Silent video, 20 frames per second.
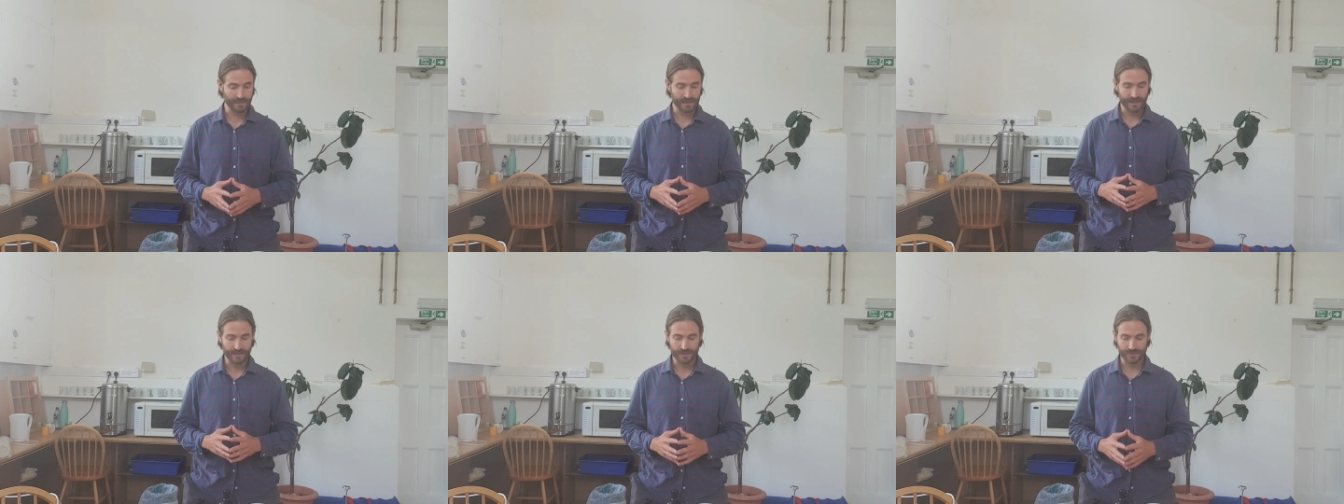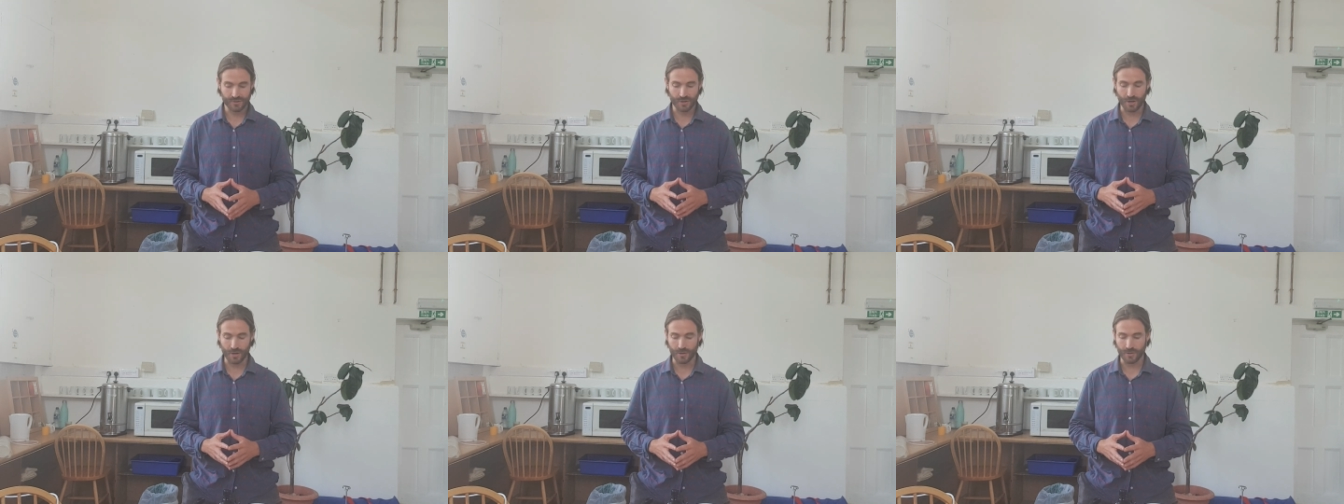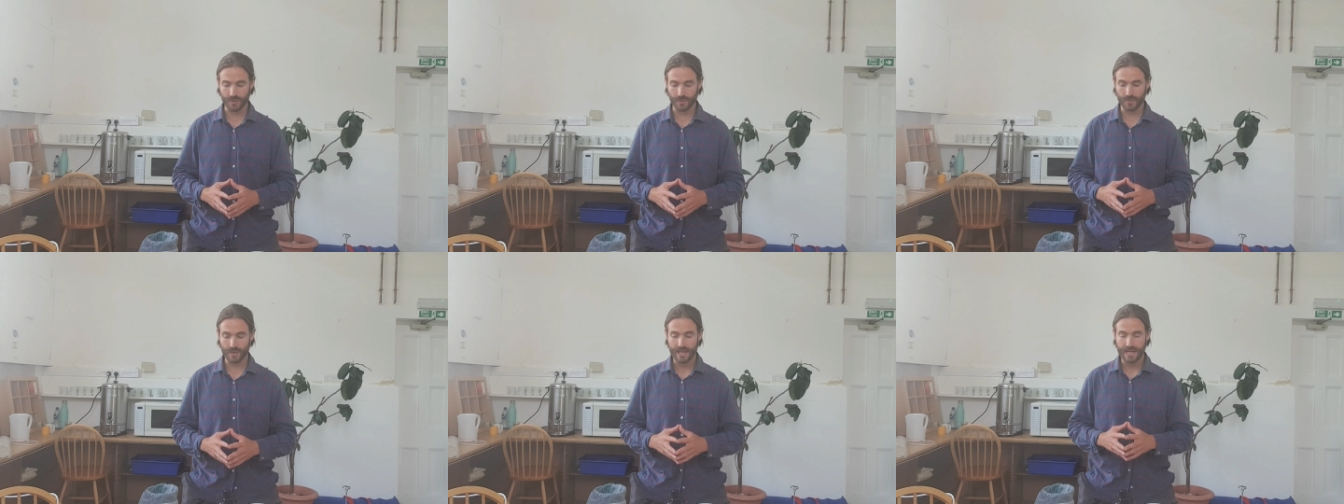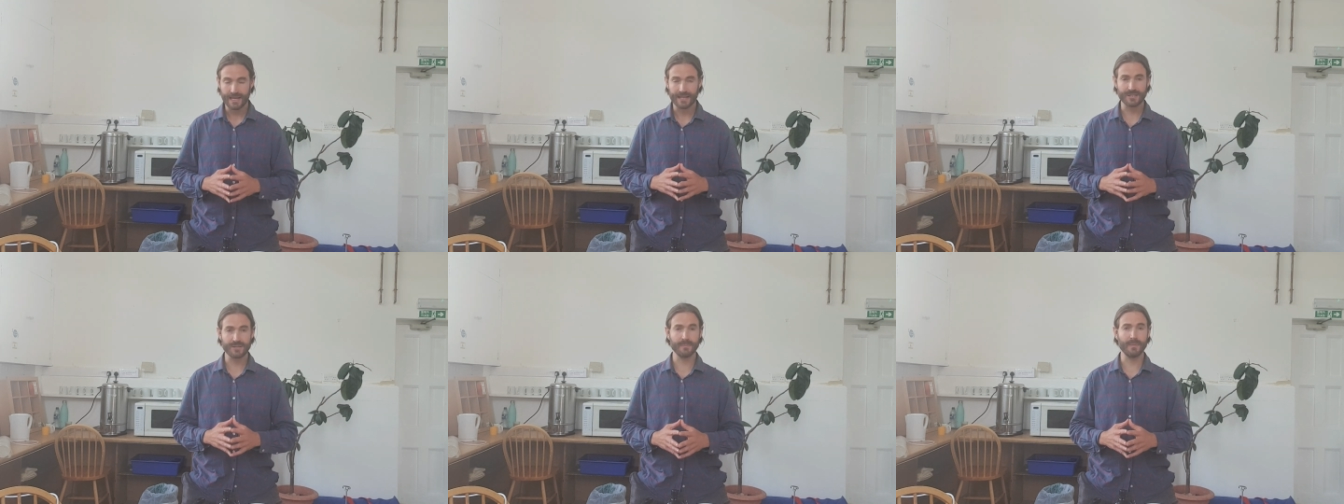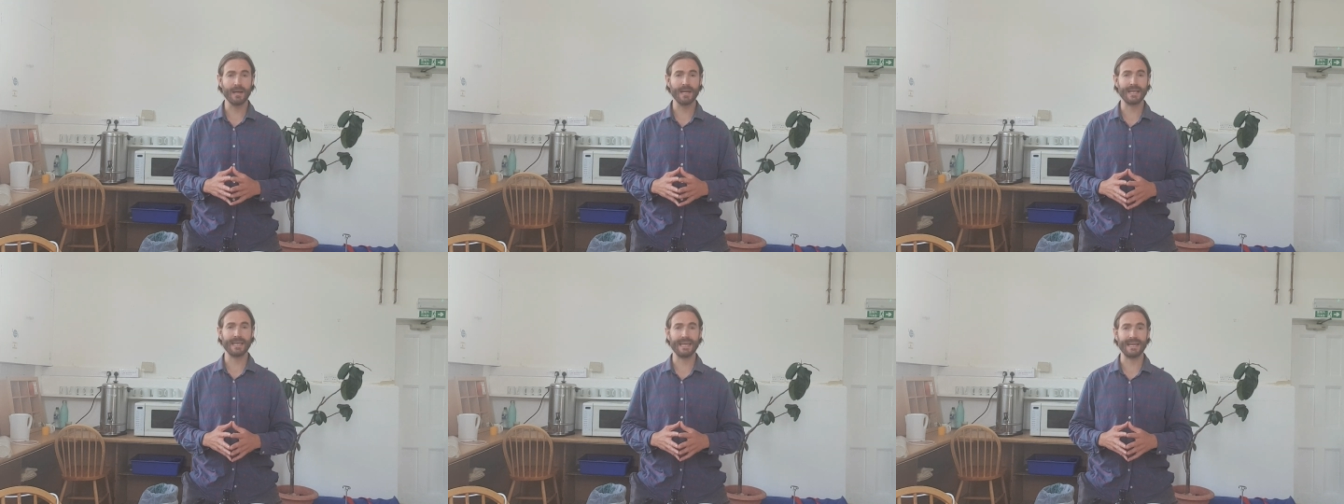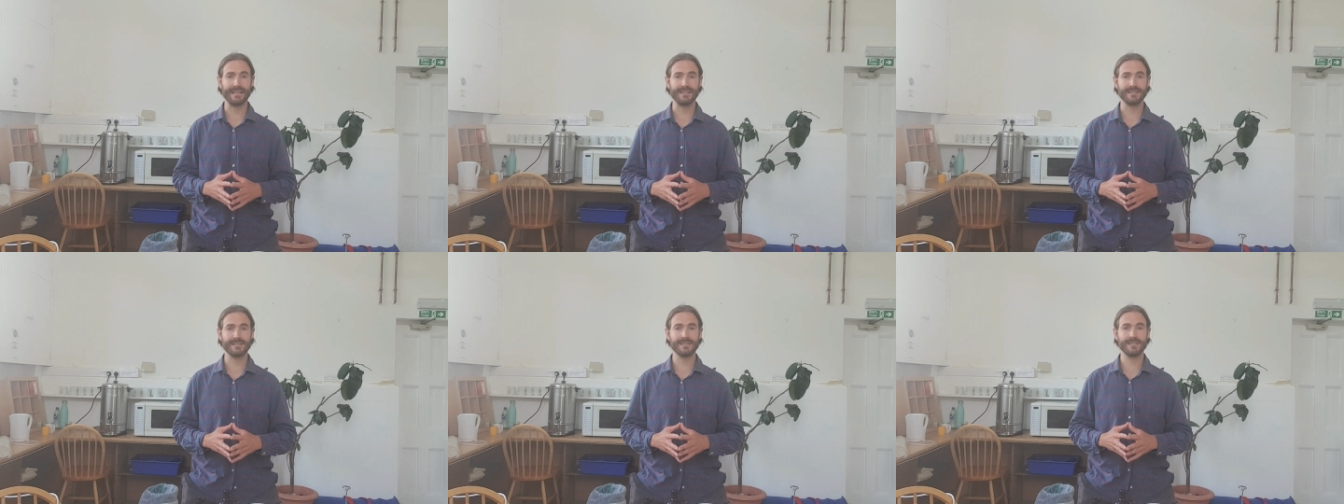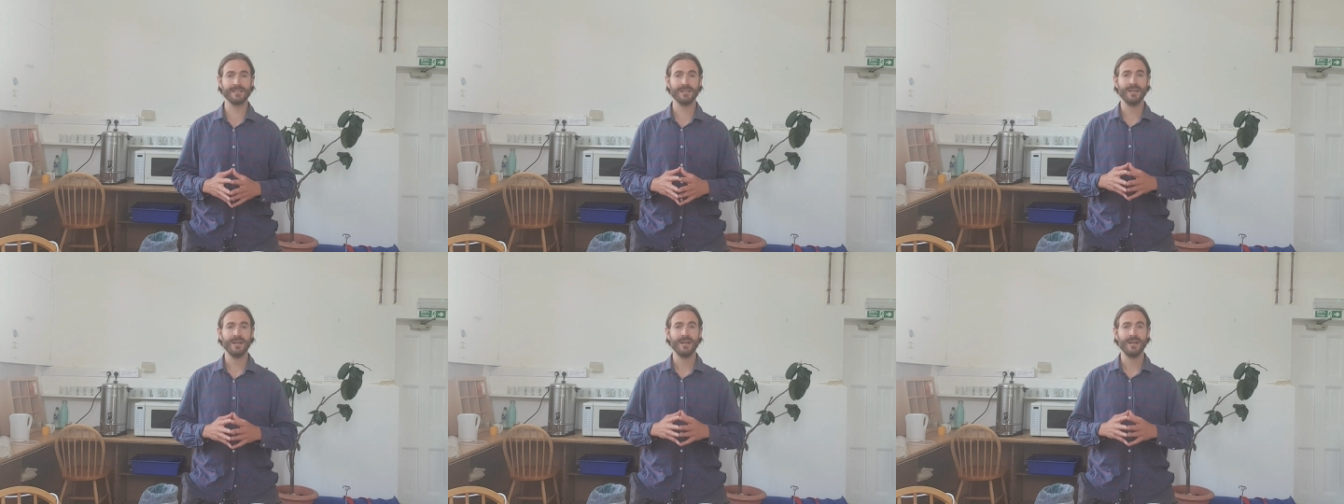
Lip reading: So, as you might have guessed,